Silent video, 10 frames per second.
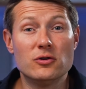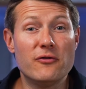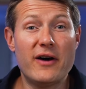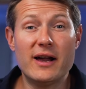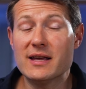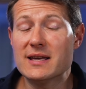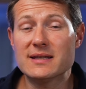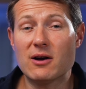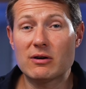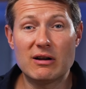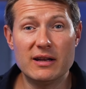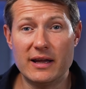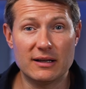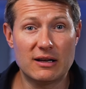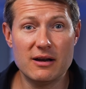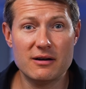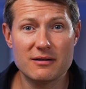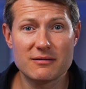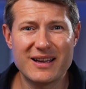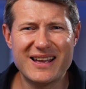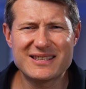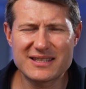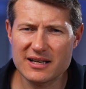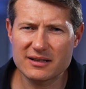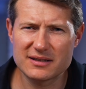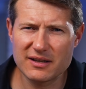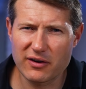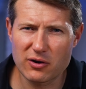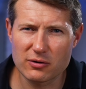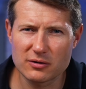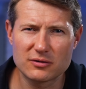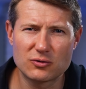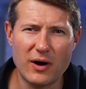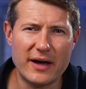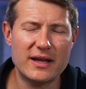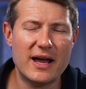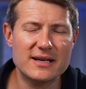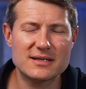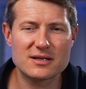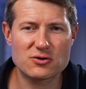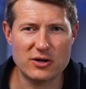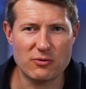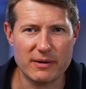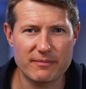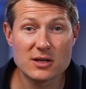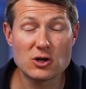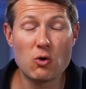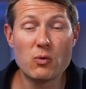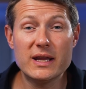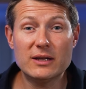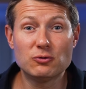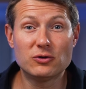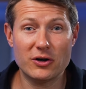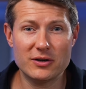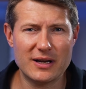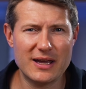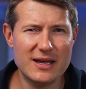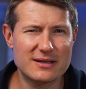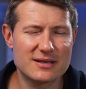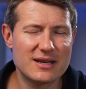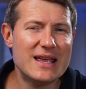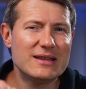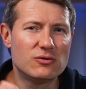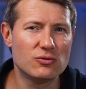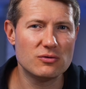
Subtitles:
the file is now clean and clear, it's still difficult to analyze straight away. So we need to turn it into